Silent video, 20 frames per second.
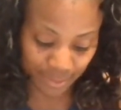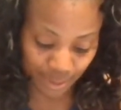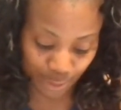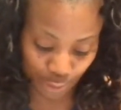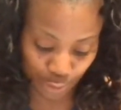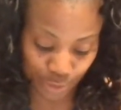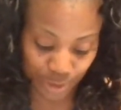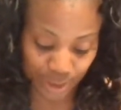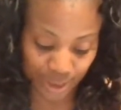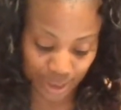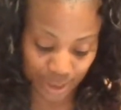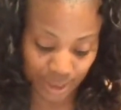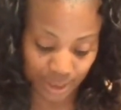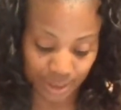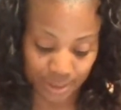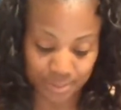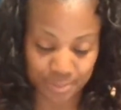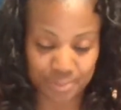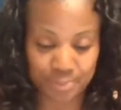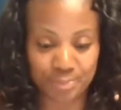you're going to get
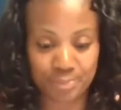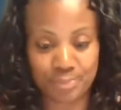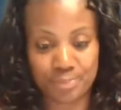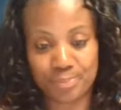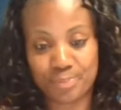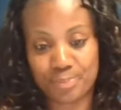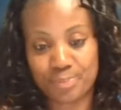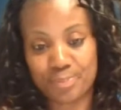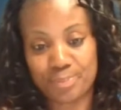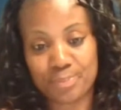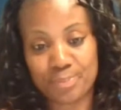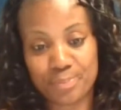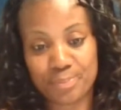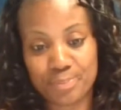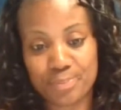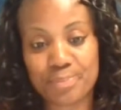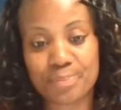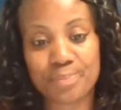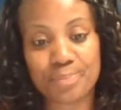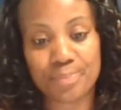it.
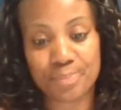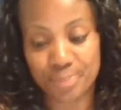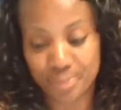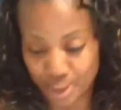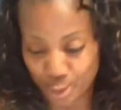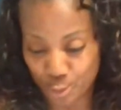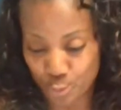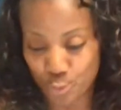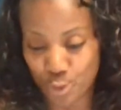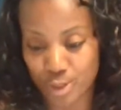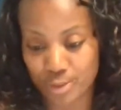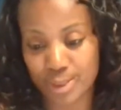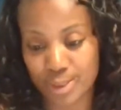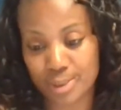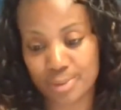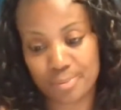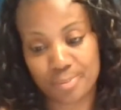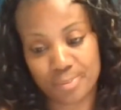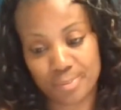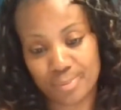Don't worry.
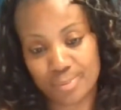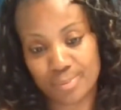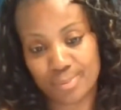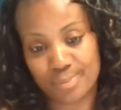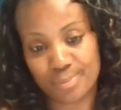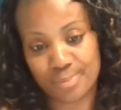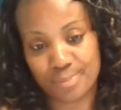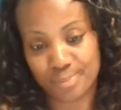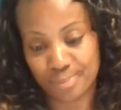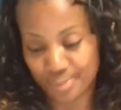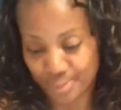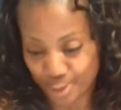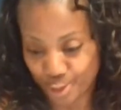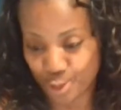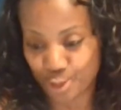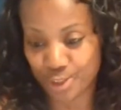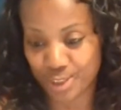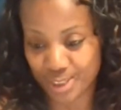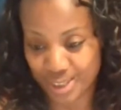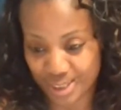You're
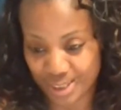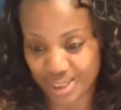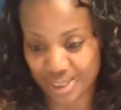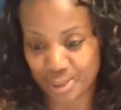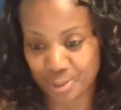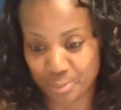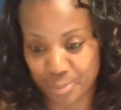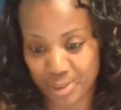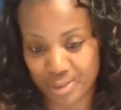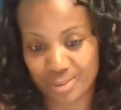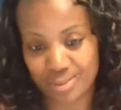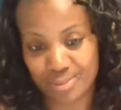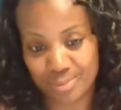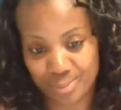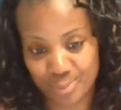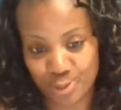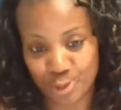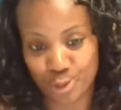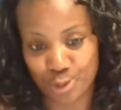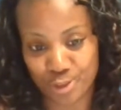going to get the email.
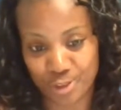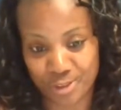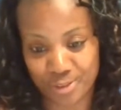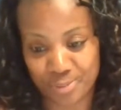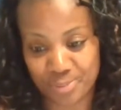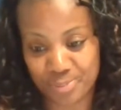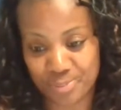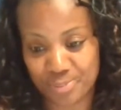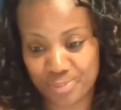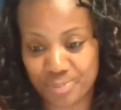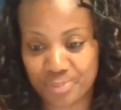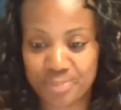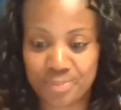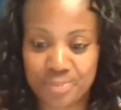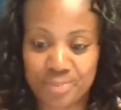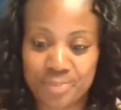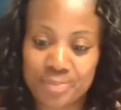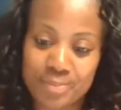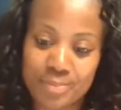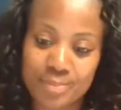You're good.
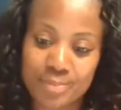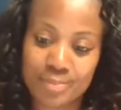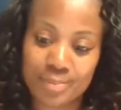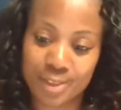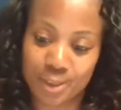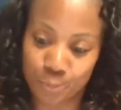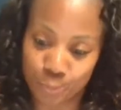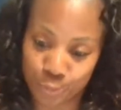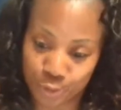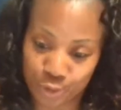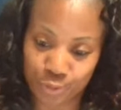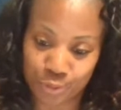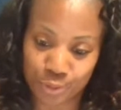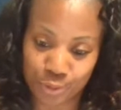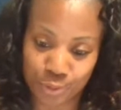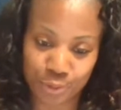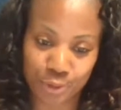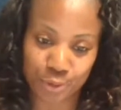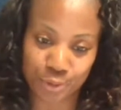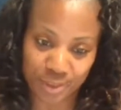And when you do,
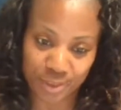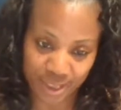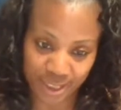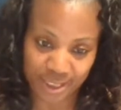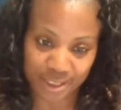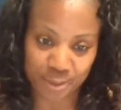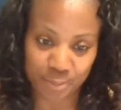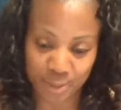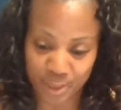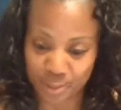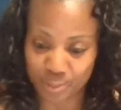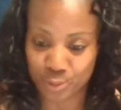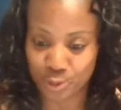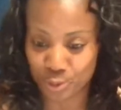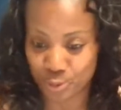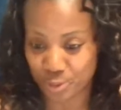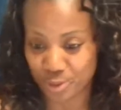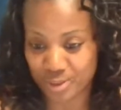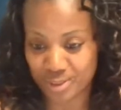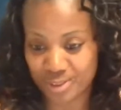you'll text me, I'm
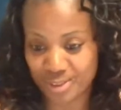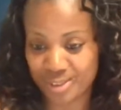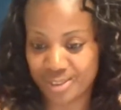sure.